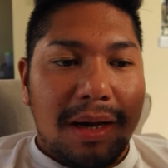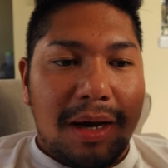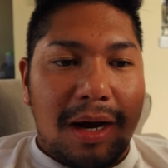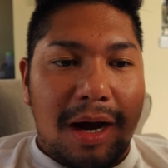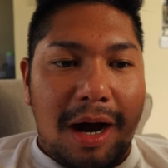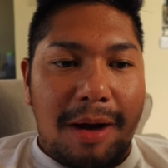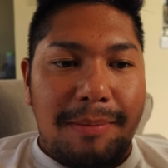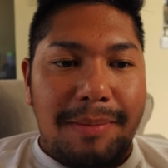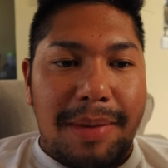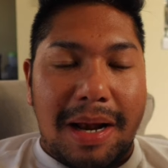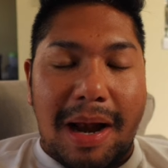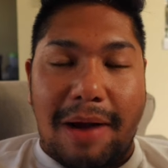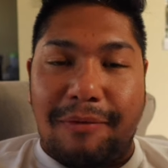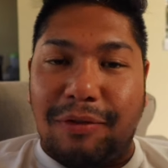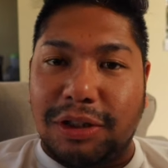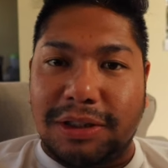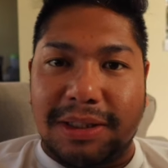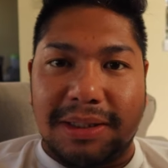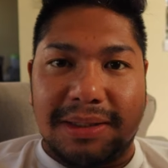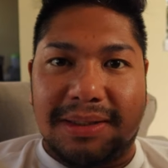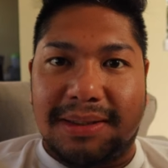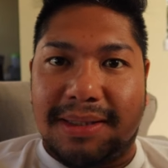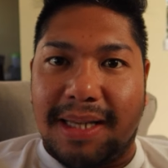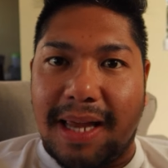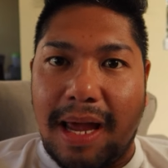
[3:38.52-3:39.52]
Um, and ever
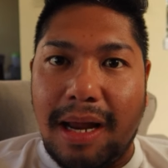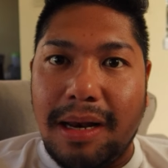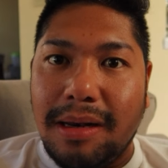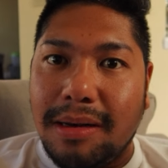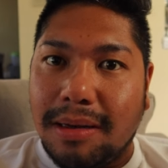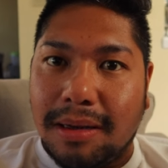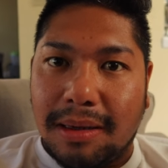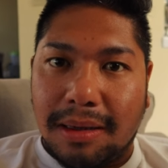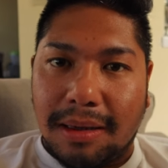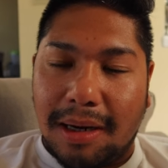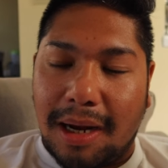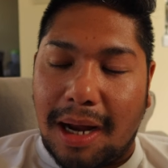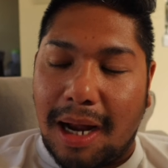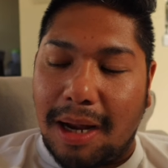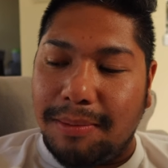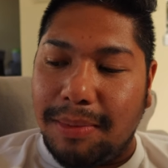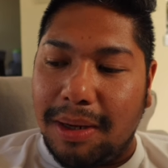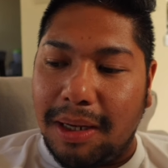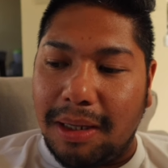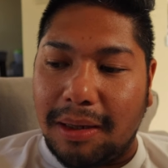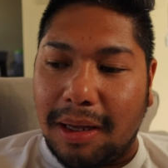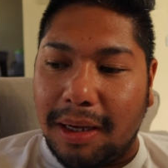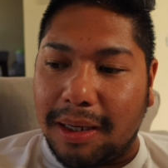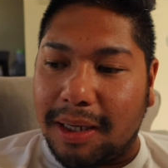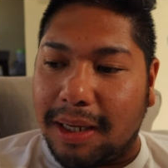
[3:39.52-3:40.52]
since then, I
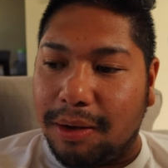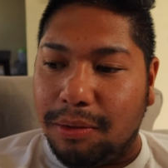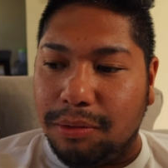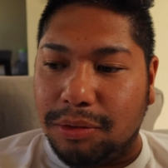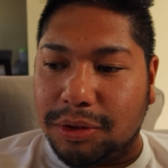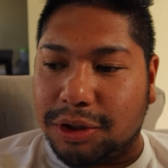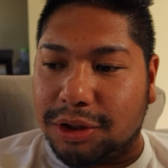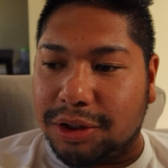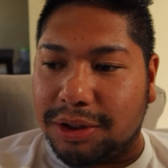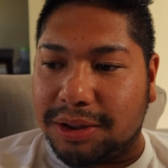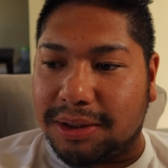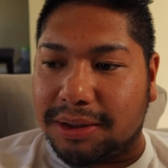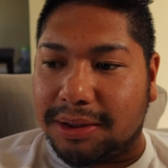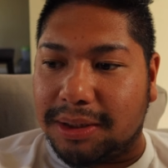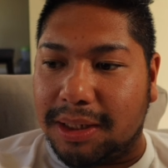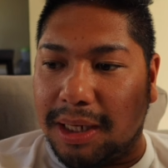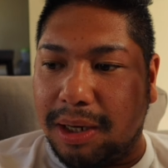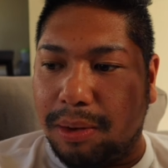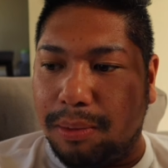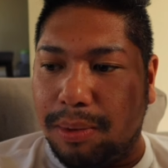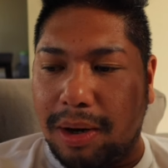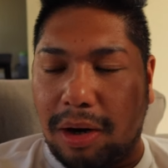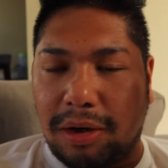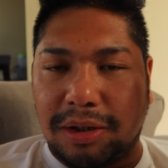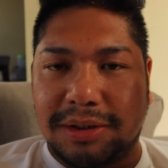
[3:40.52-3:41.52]
mean, like it was just
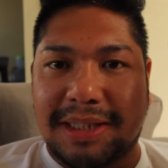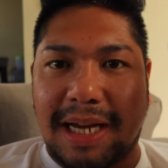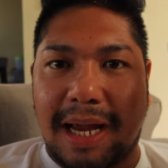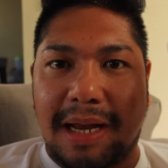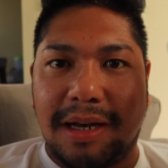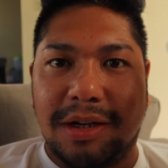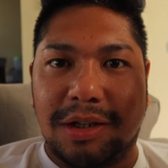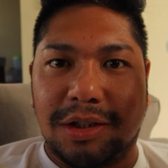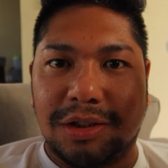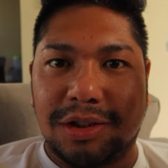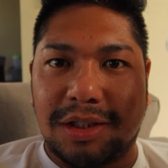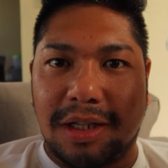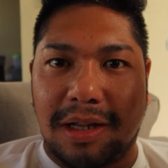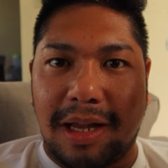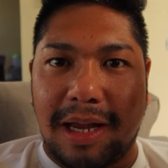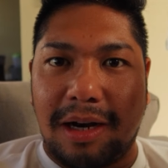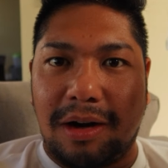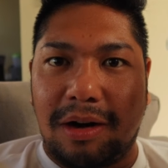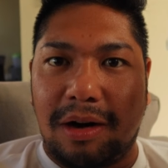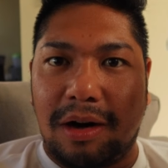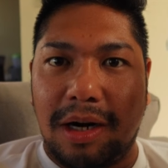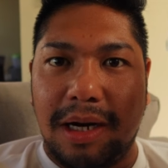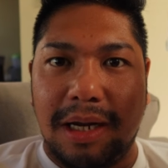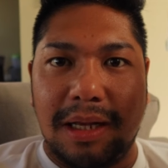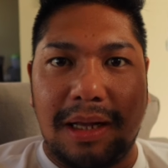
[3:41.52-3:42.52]
here we are 10 years
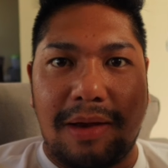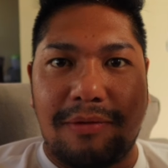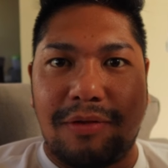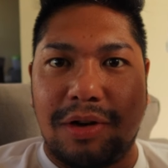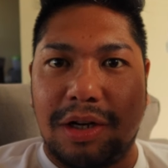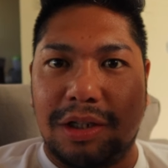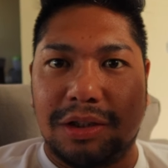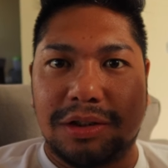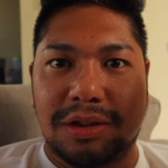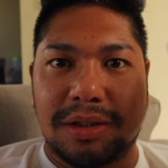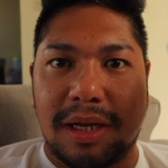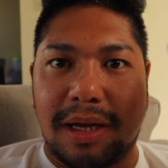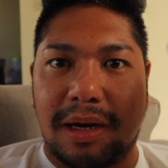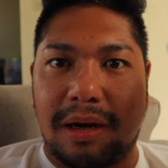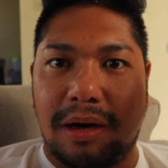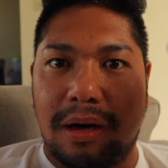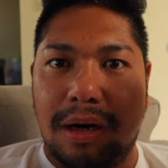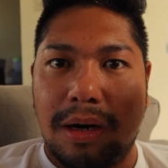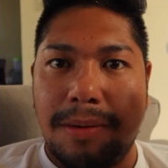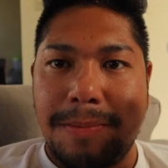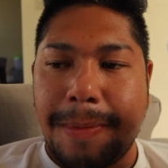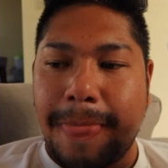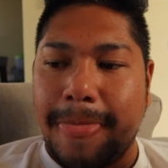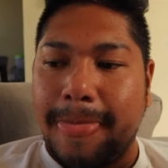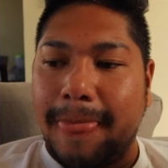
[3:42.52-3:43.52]
later, 11 years
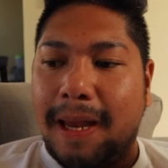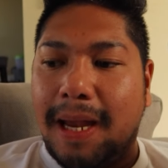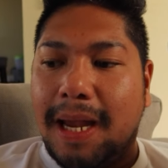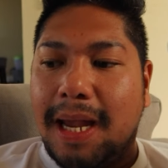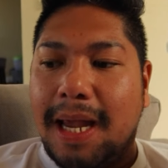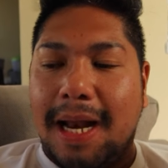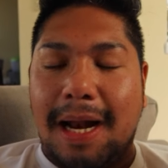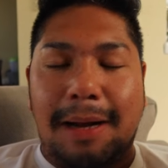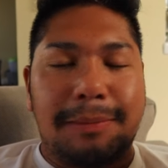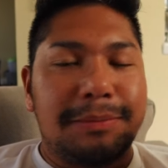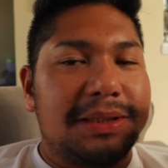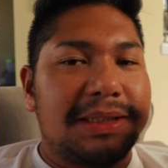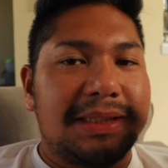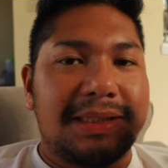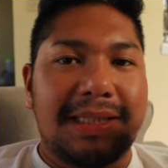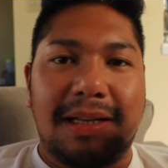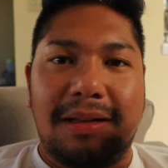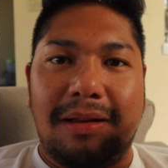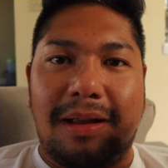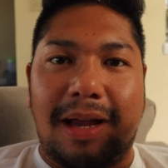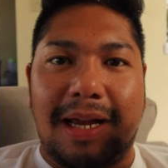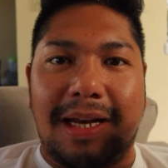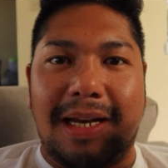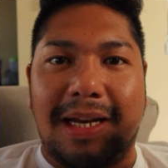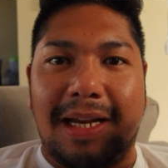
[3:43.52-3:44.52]
later, and I'm
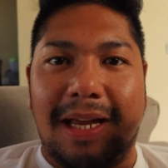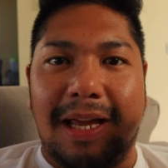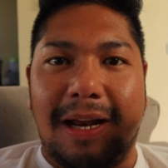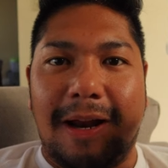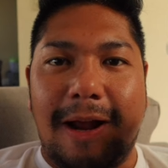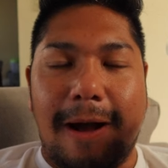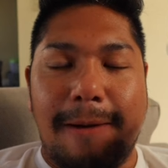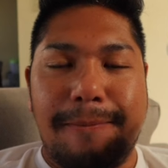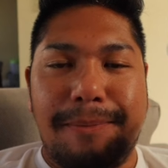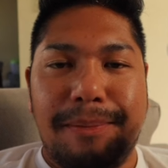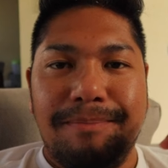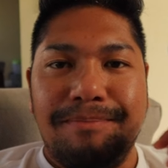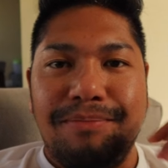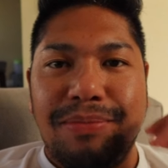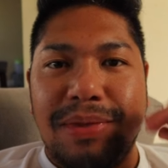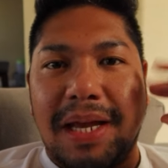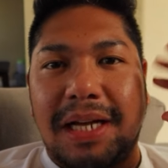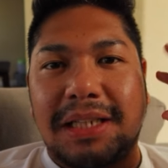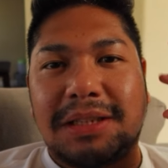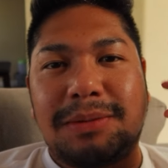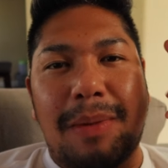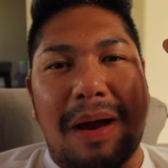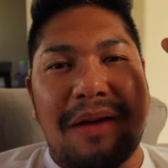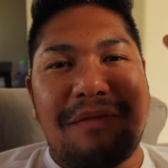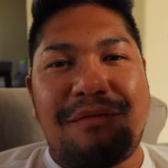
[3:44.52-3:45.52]
still lighting it up.
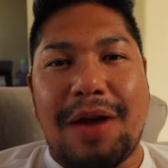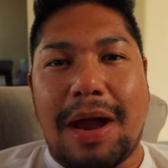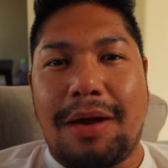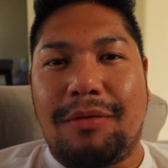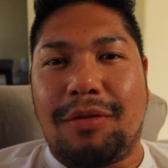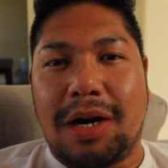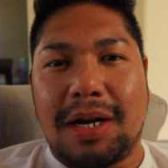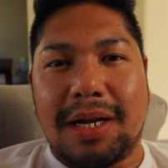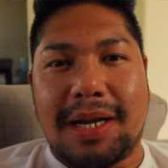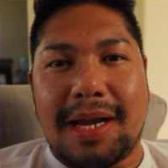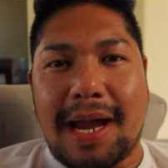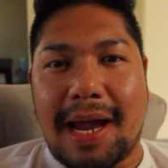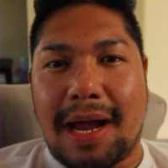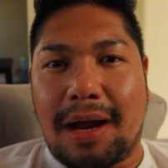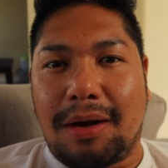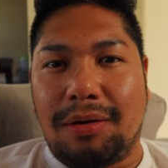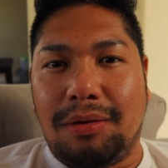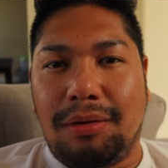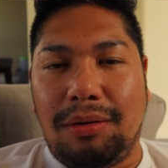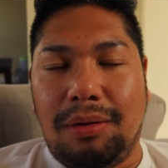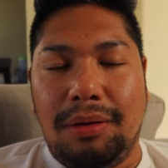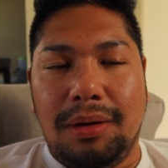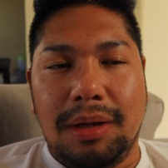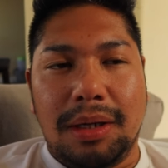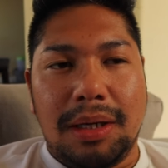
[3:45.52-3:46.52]
It's my favorite
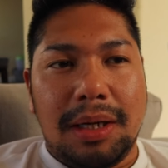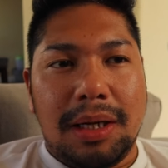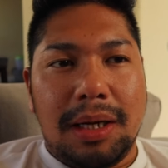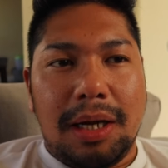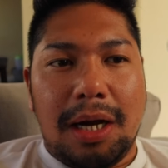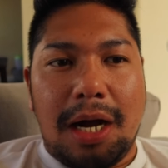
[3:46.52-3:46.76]
candle.